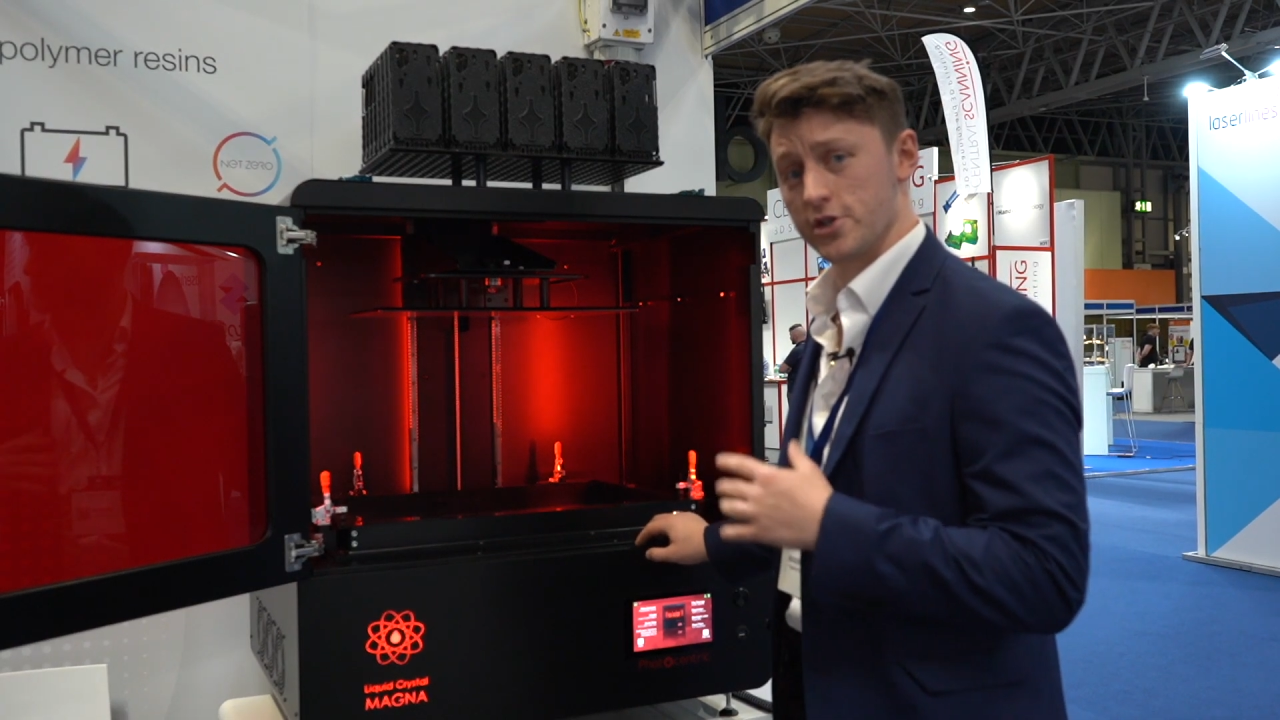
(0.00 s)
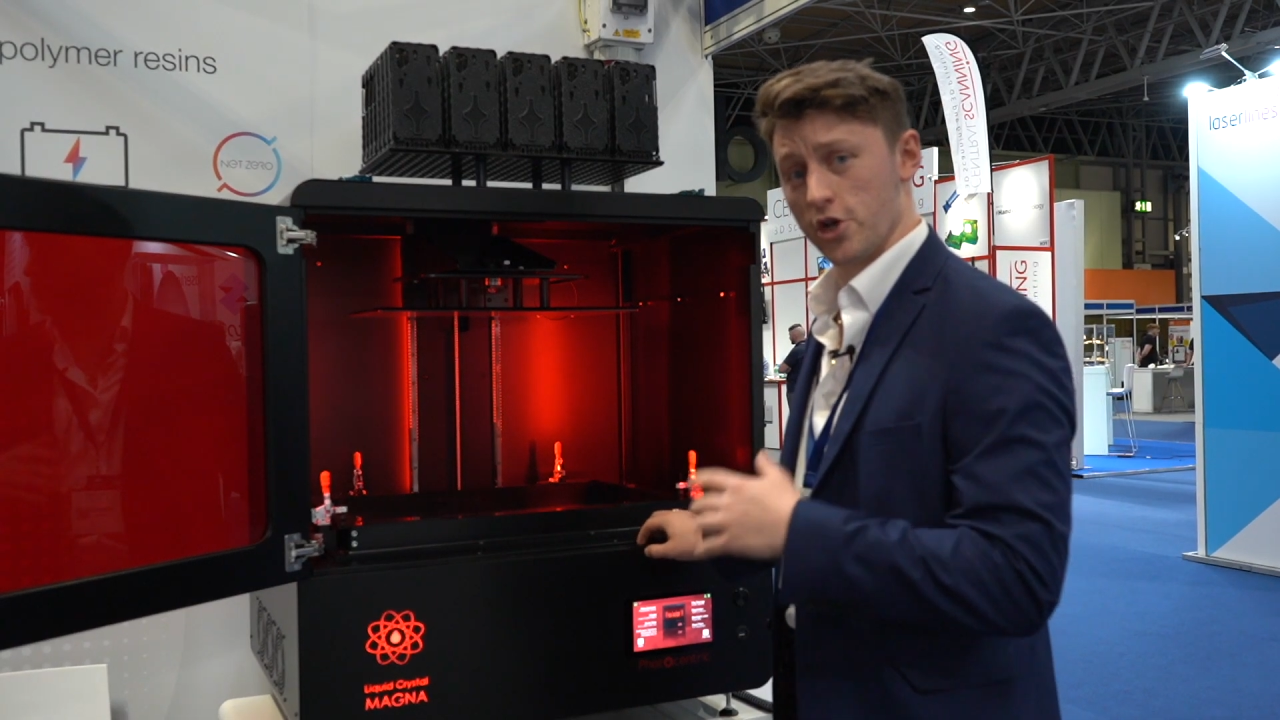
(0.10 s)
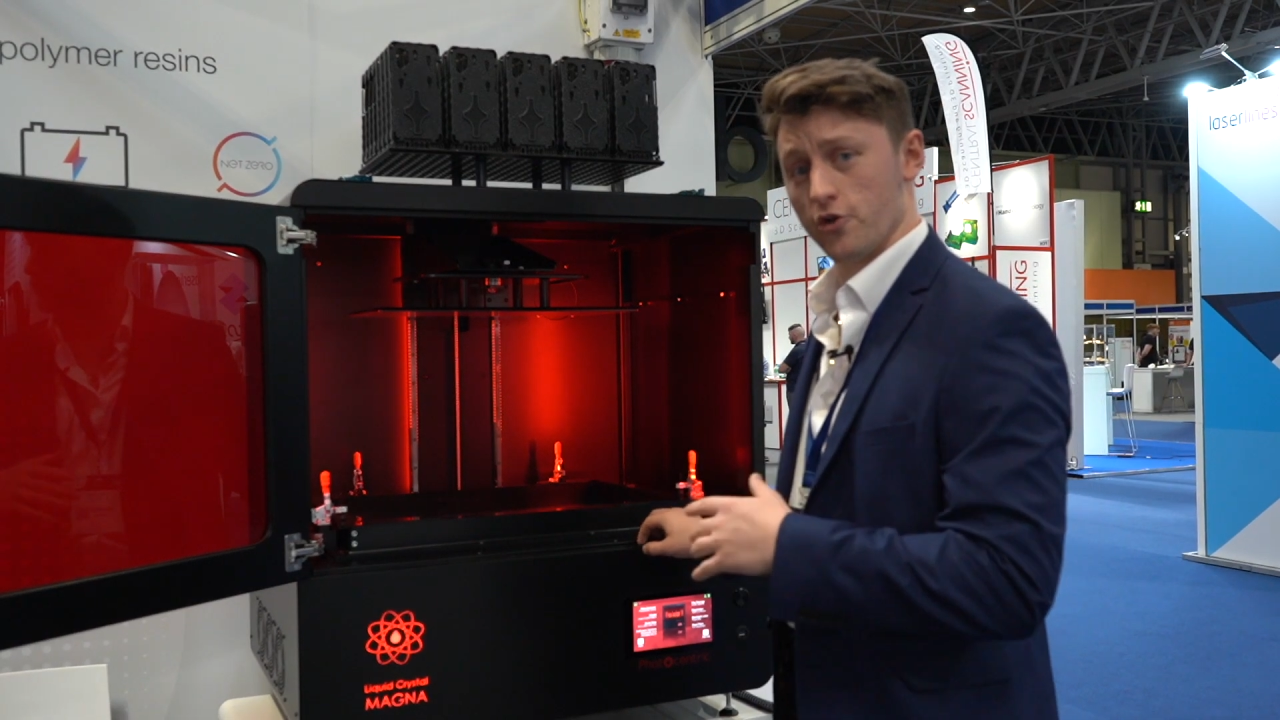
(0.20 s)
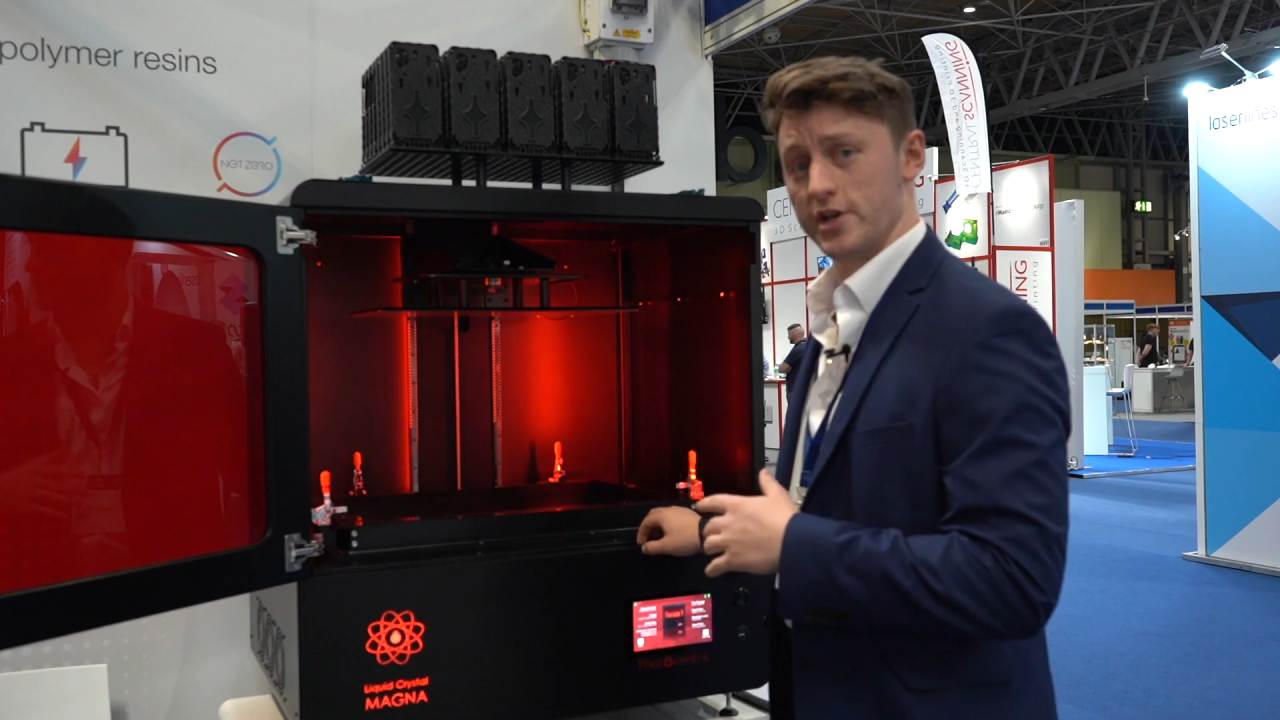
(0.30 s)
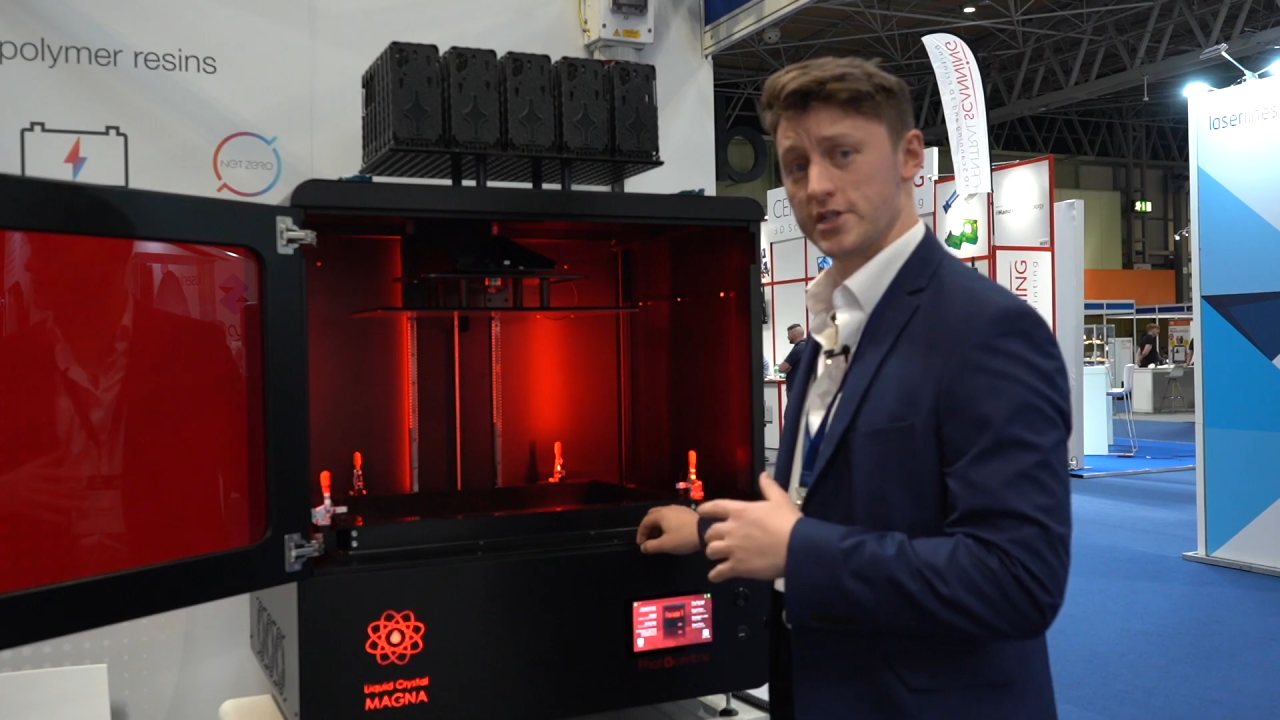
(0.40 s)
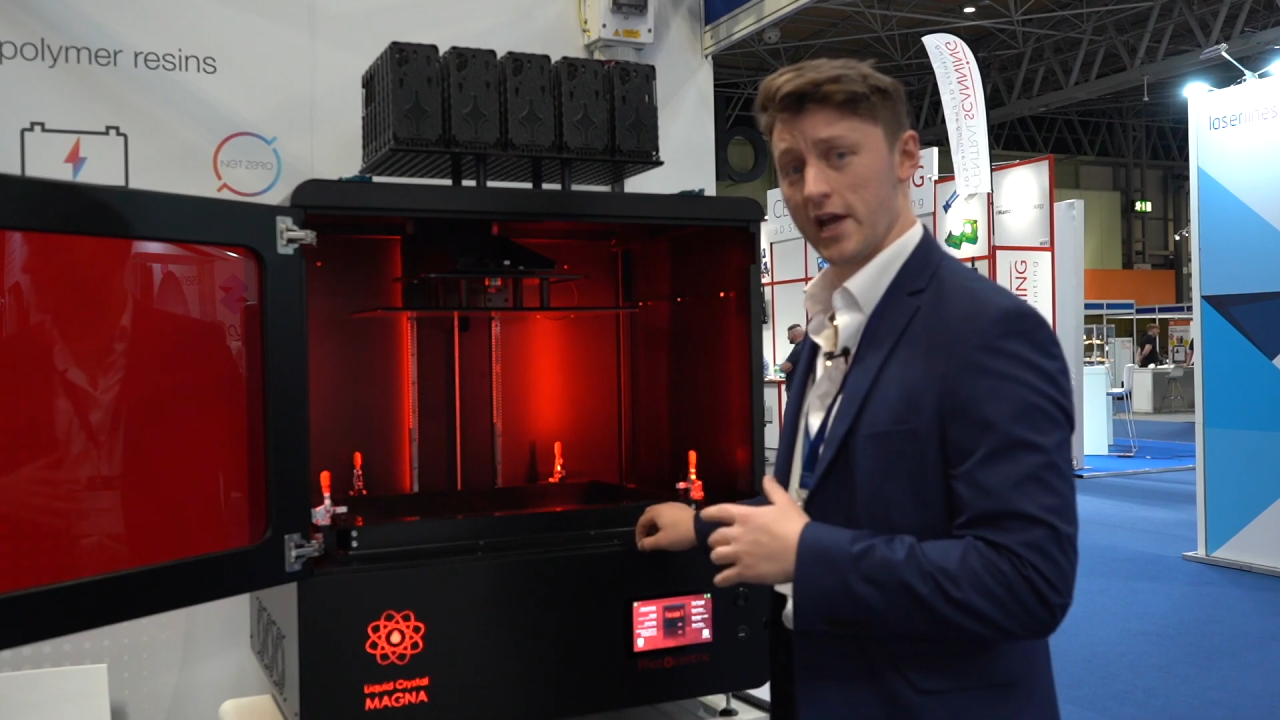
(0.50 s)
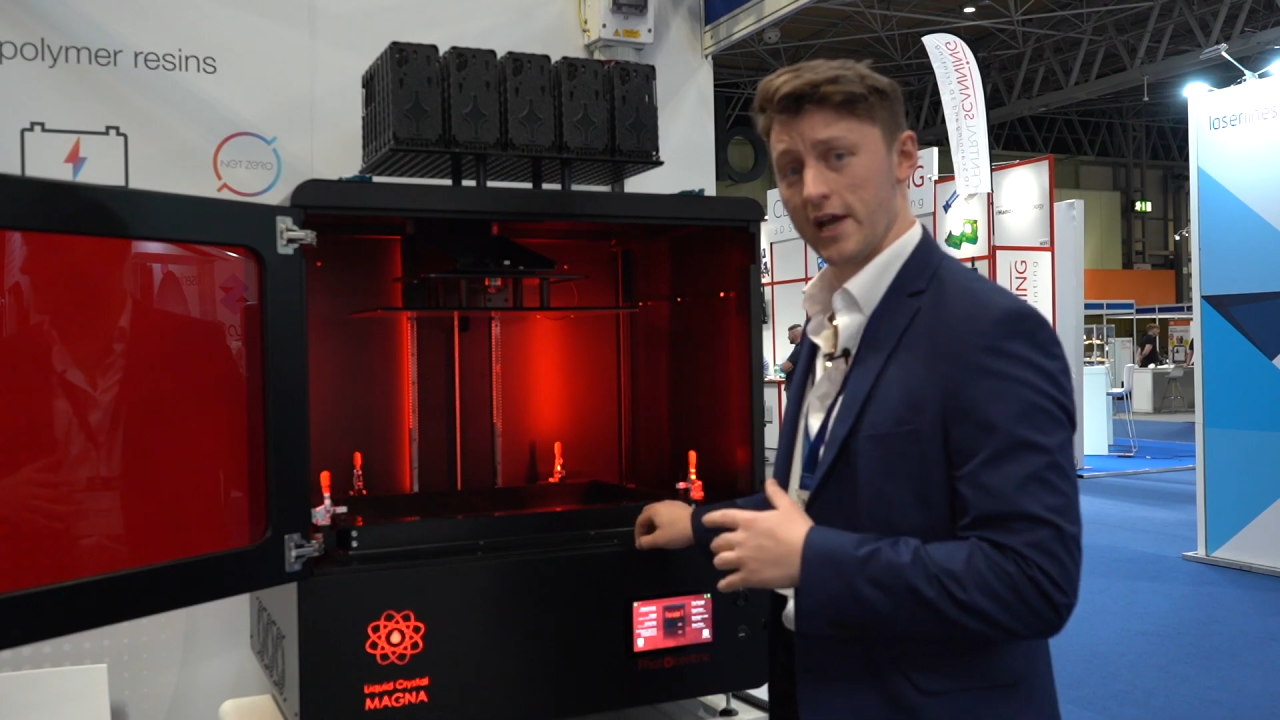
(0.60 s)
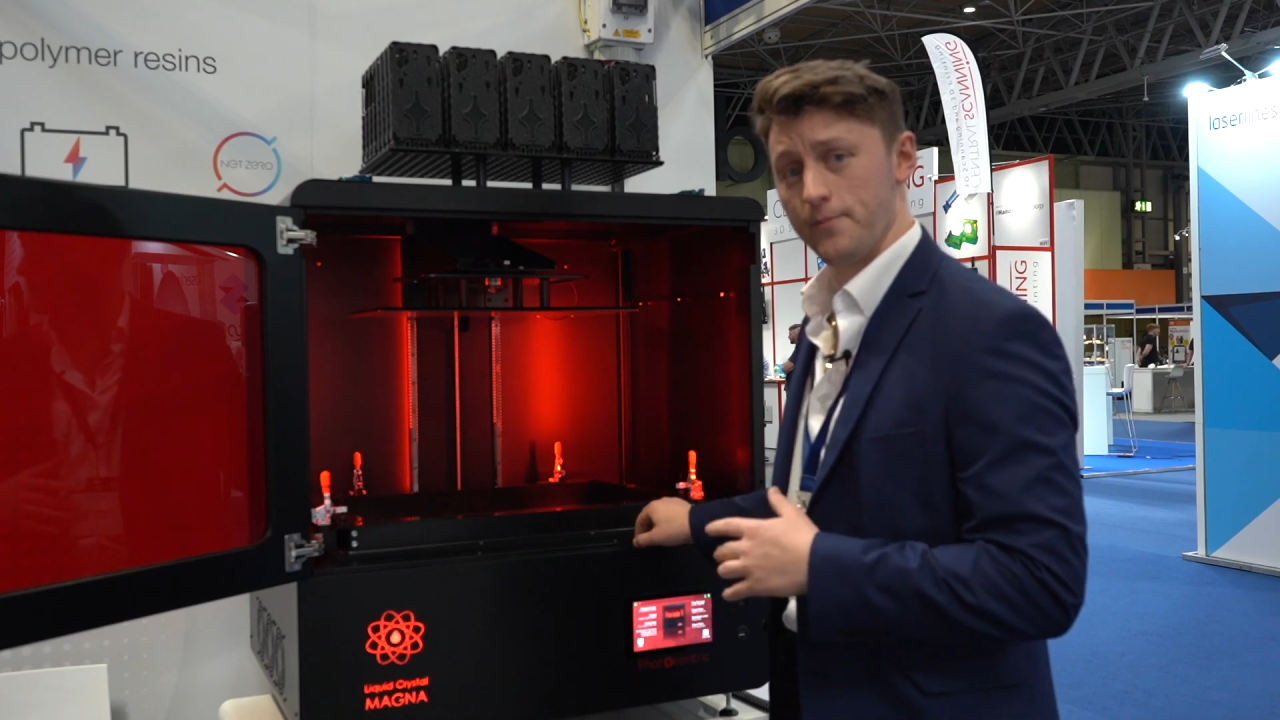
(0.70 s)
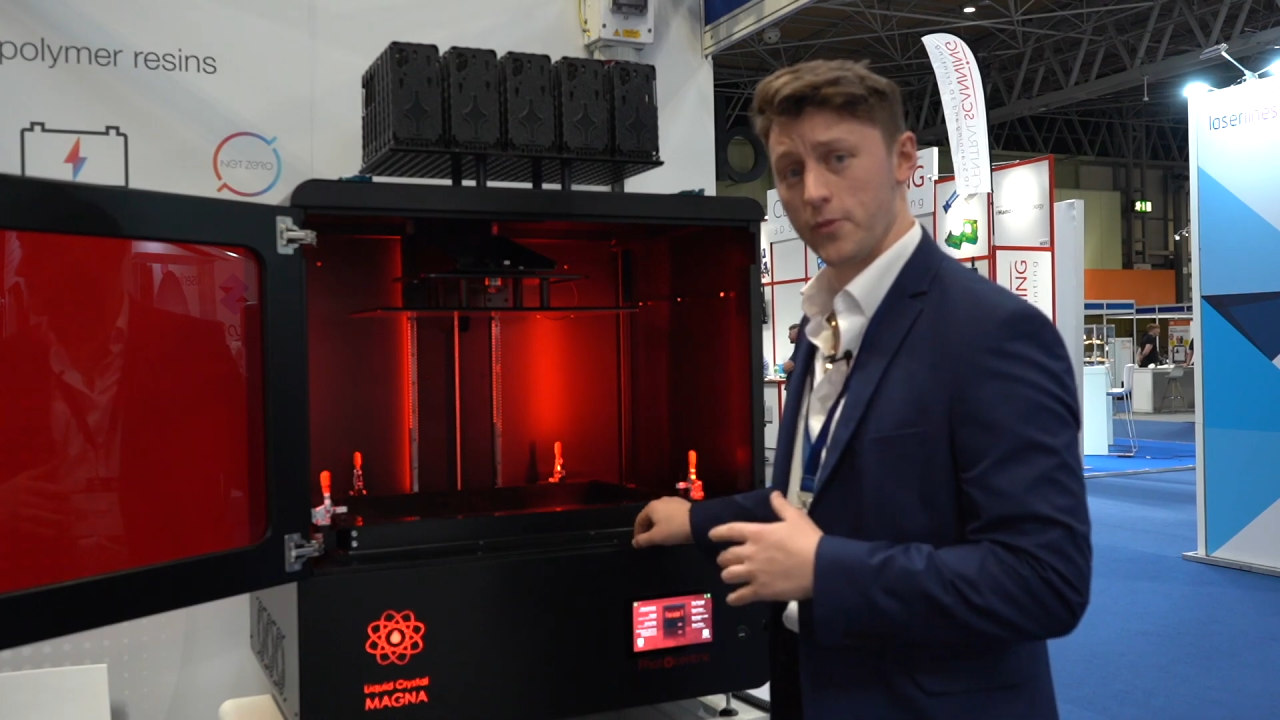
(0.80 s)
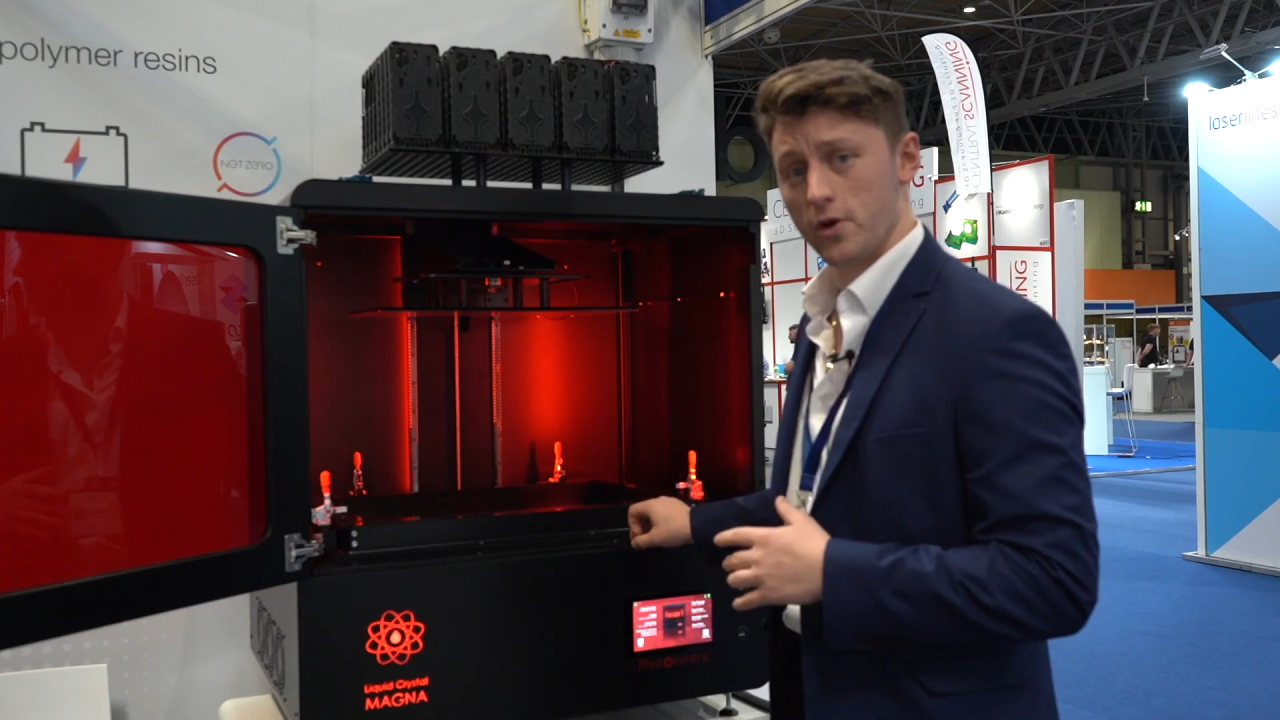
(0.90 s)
to cure each layer,